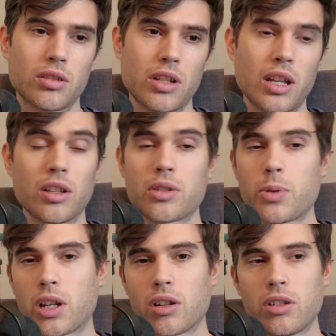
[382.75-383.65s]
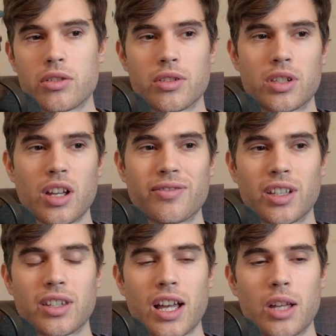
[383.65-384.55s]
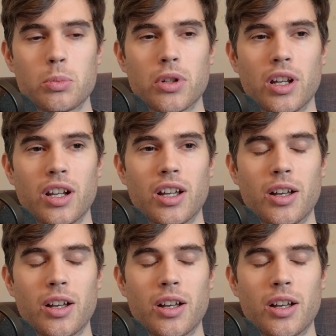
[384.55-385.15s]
English speakers and stuff like that, but